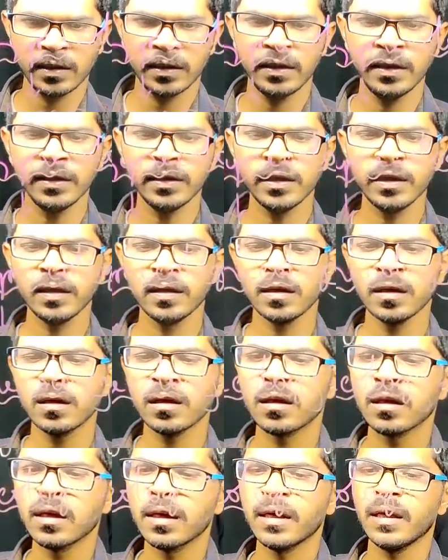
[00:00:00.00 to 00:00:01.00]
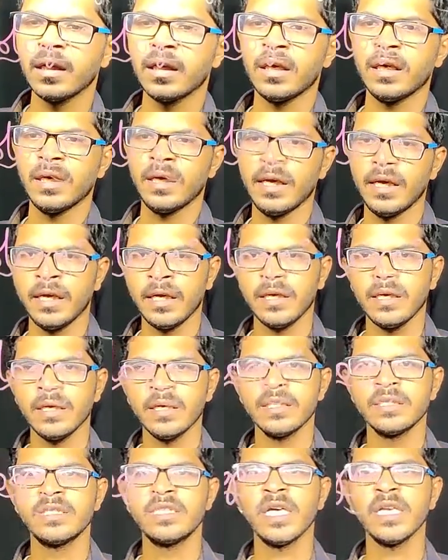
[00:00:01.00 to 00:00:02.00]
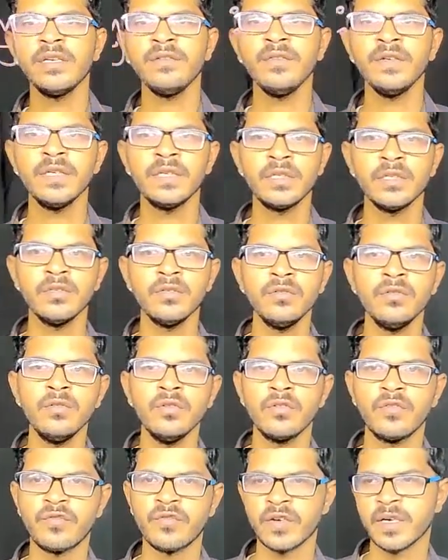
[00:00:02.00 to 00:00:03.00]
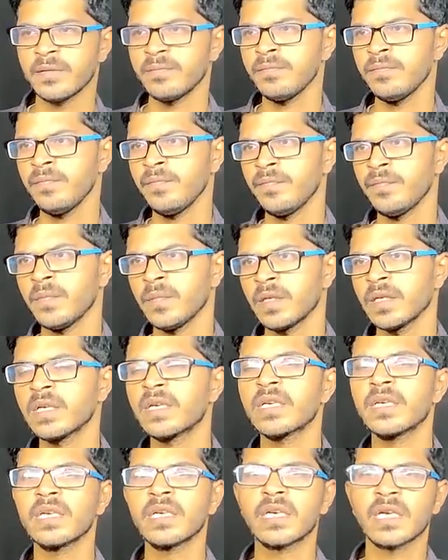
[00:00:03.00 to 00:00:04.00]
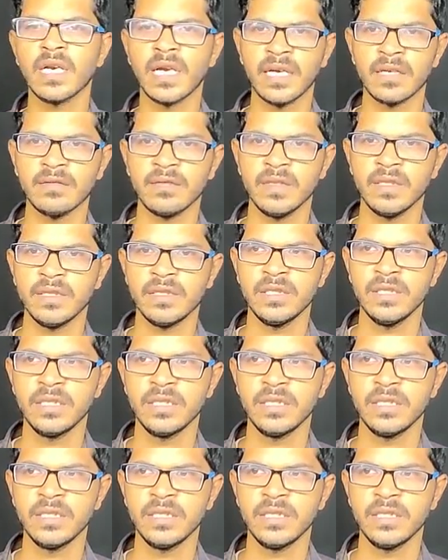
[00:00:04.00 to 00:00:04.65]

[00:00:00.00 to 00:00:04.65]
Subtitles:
It is a derivative from Greek language.